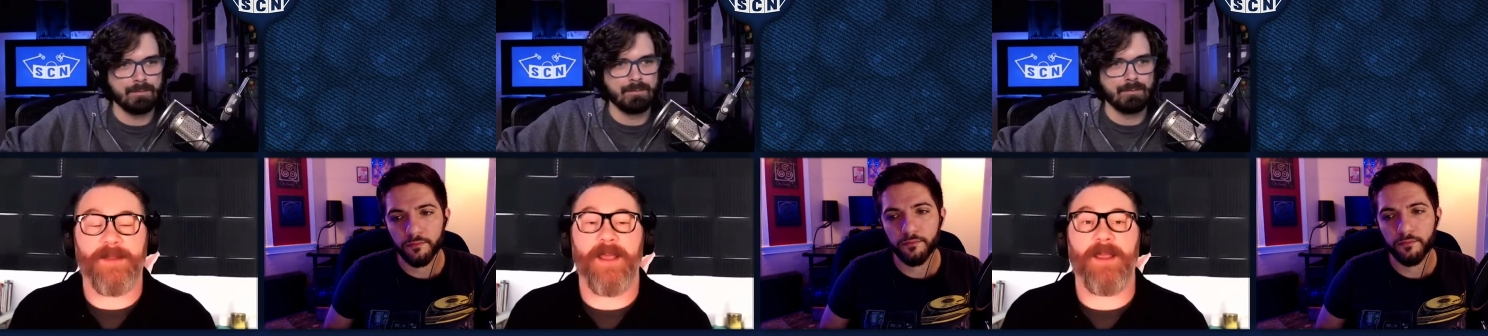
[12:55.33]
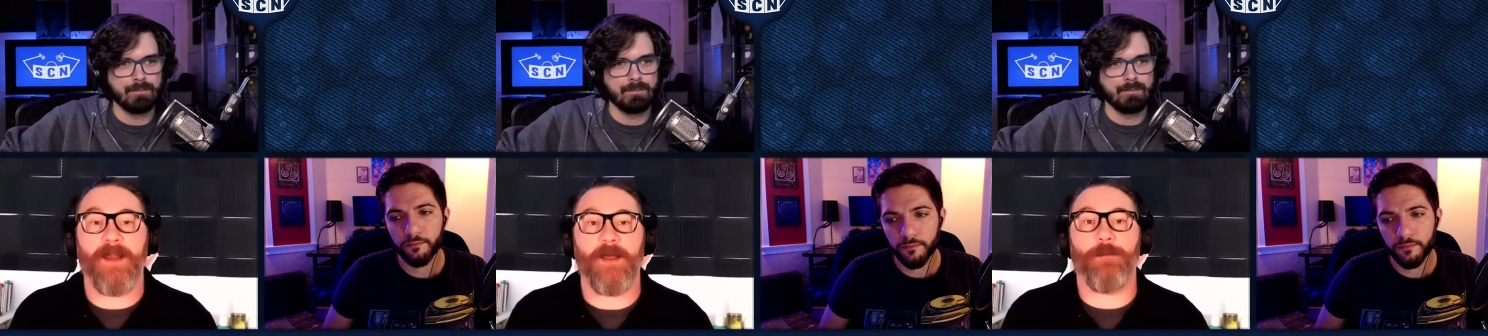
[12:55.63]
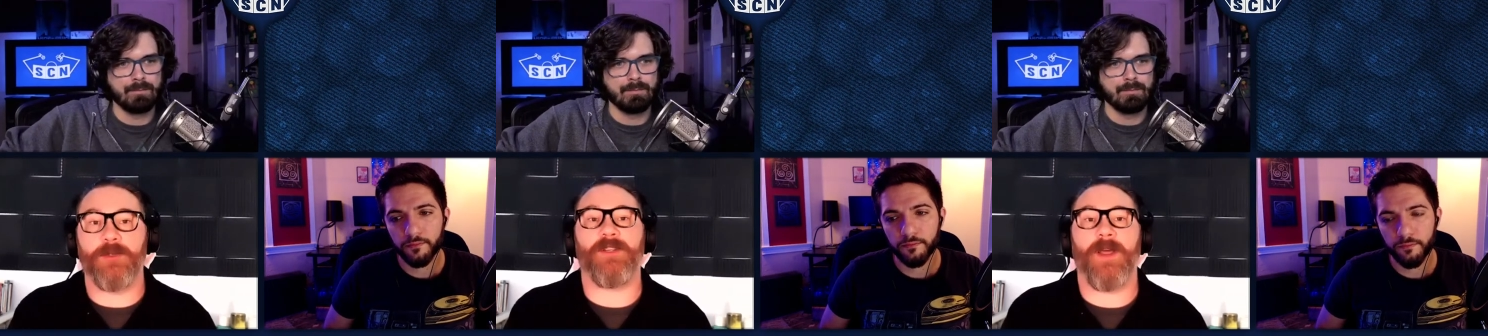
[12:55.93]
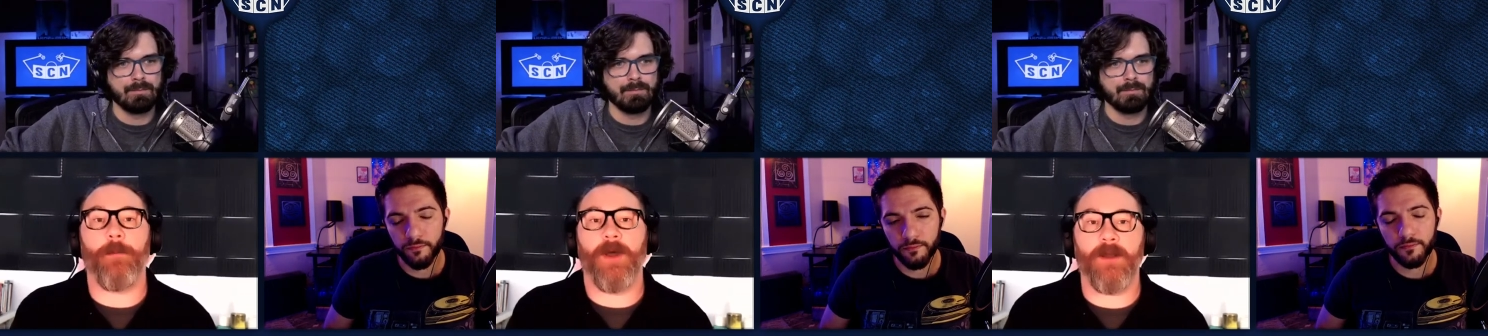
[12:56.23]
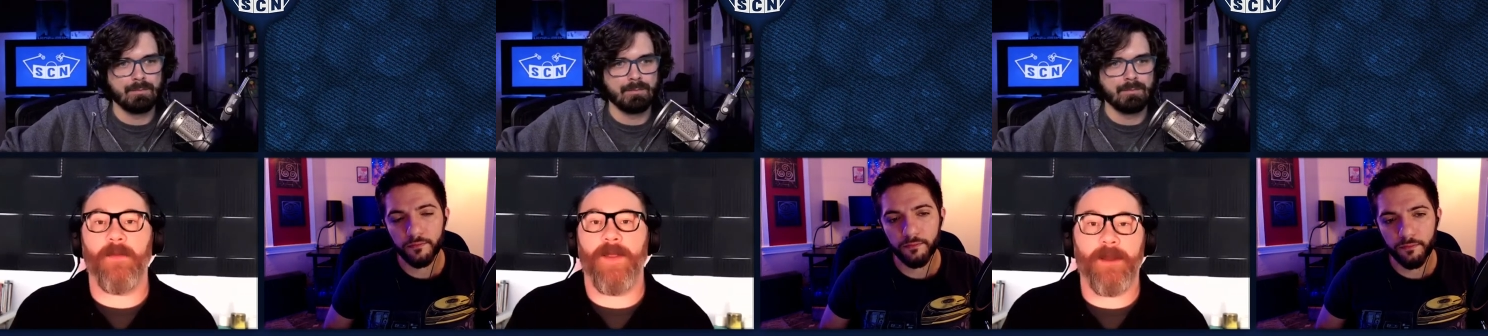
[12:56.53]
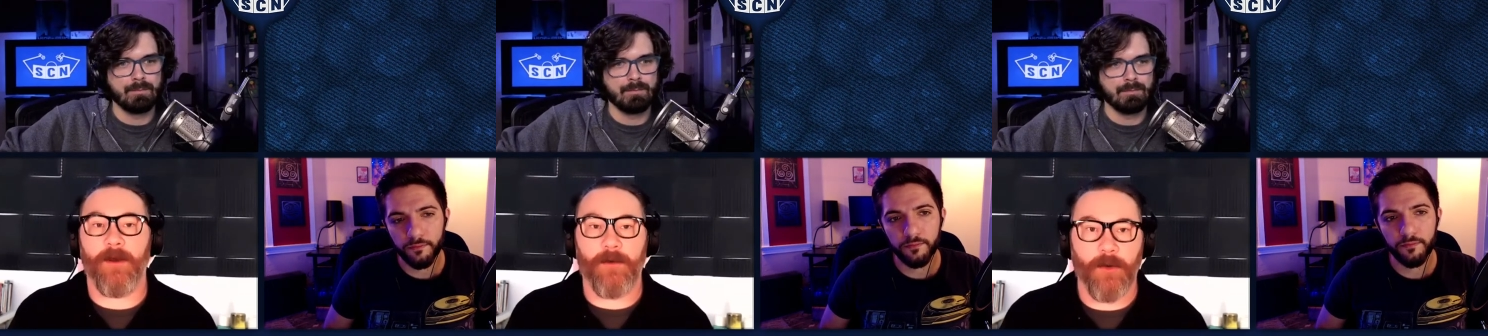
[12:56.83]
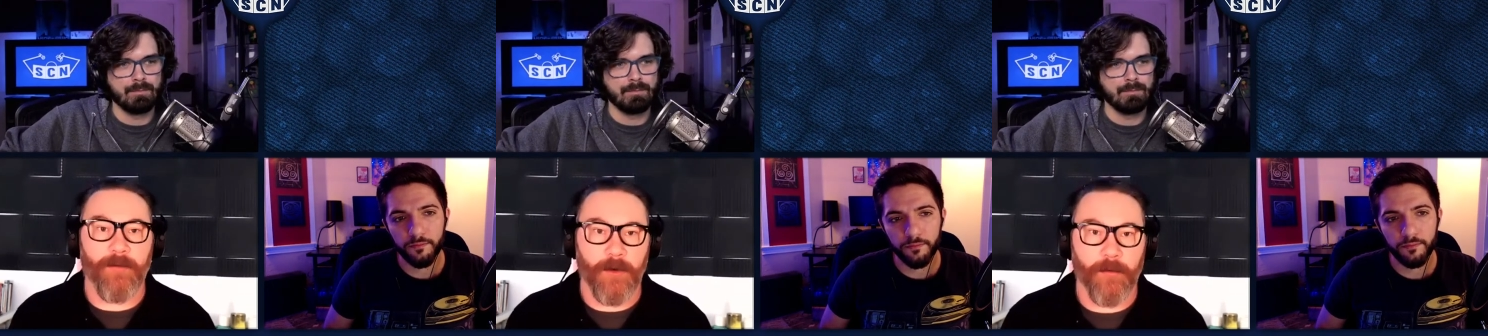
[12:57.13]
Speaker 1: that they can keep pushing that button on that
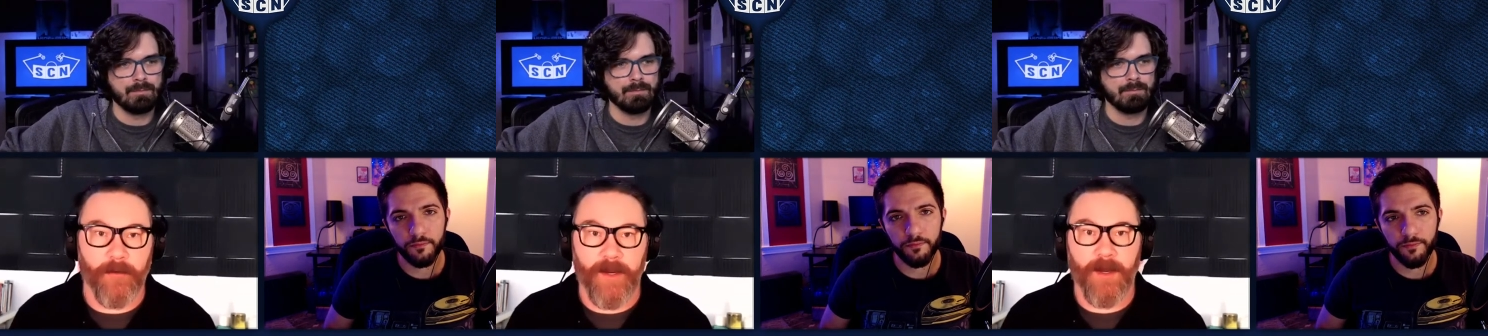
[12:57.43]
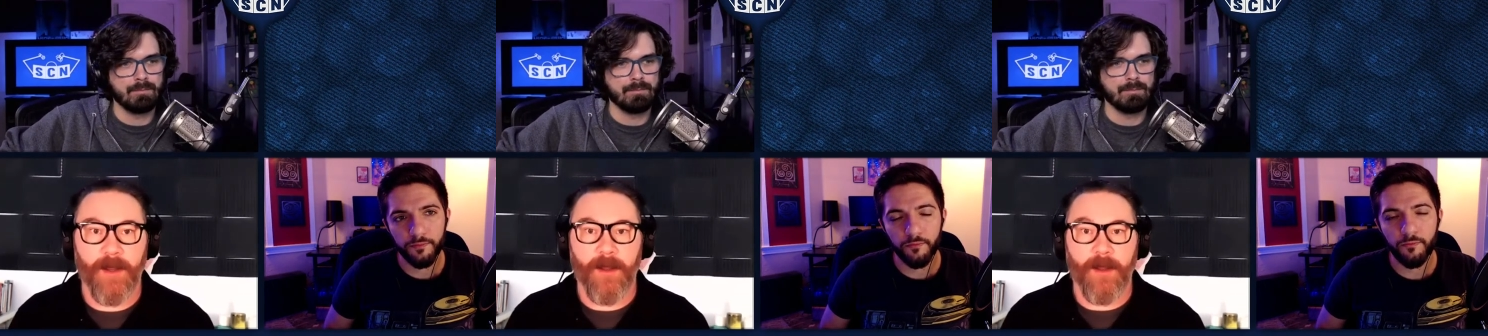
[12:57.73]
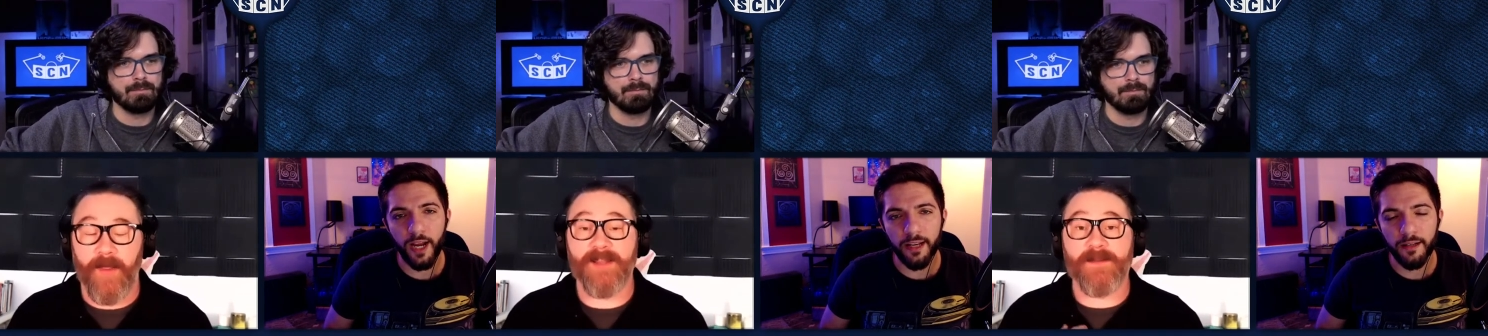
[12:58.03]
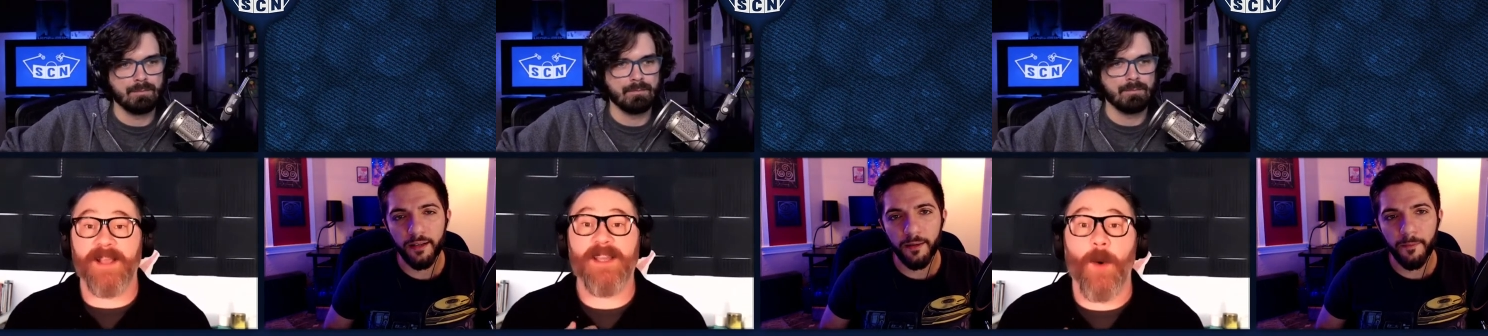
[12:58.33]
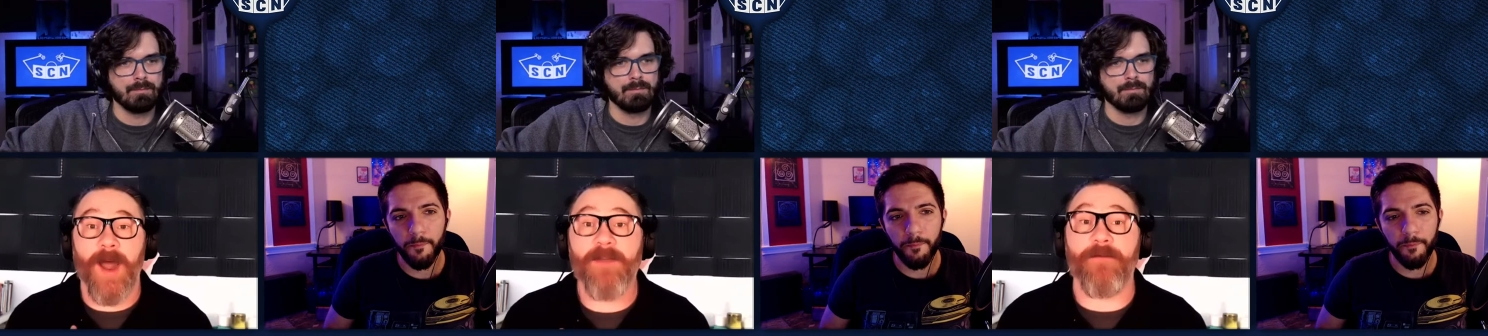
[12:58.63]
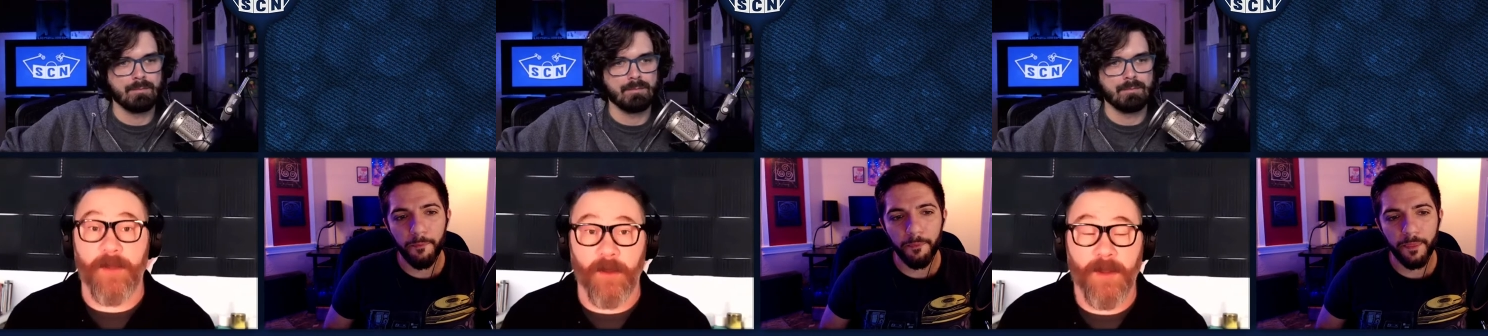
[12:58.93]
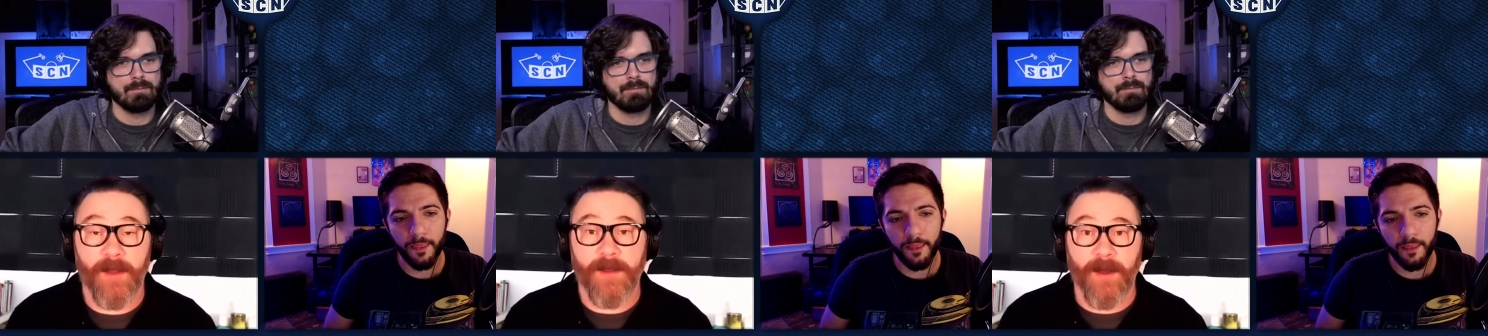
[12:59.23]
character over and over again. Right. That's that's how I feel.